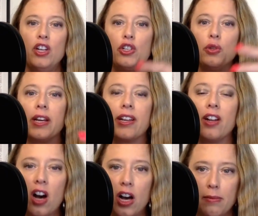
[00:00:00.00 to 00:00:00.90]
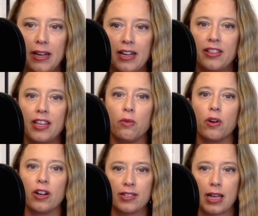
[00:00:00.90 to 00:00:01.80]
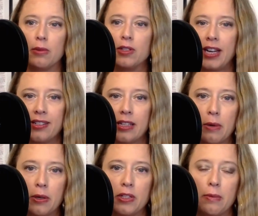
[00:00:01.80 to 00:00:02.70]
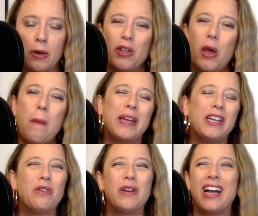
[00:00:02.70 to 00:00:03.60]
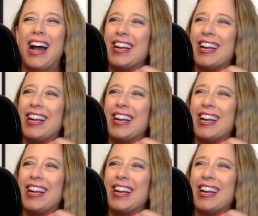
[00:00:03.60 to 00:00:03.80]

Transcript: do like an automated thing where it simultaneously posts to both. But you know what?